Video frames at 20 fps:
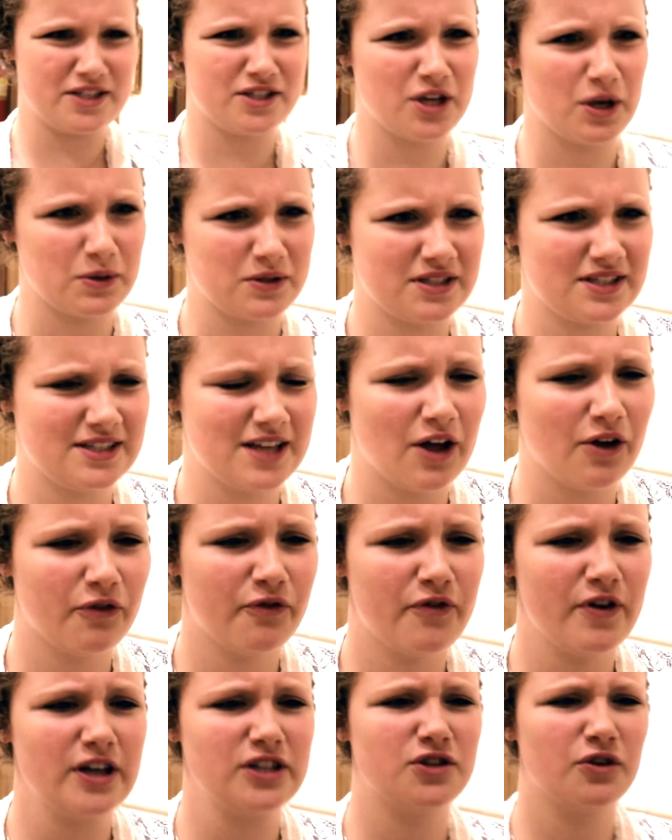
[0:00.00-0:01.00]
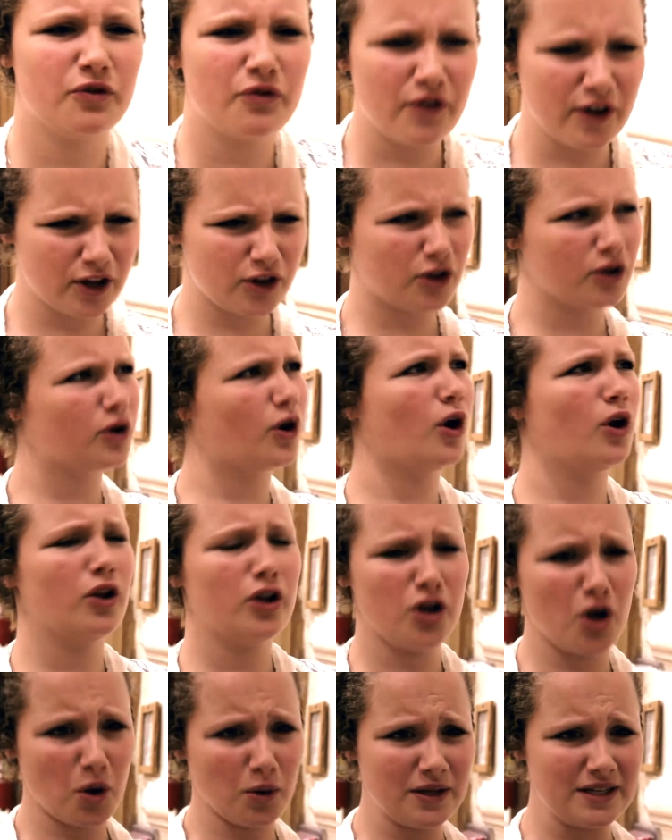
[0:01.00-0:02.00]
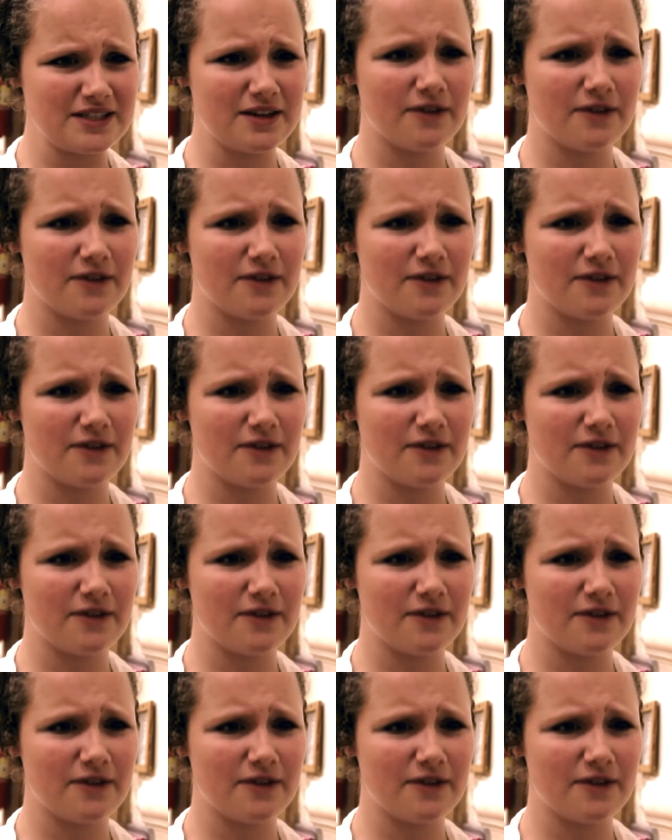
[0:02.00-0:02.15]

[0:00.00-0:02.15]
so selfish. Vita Corleone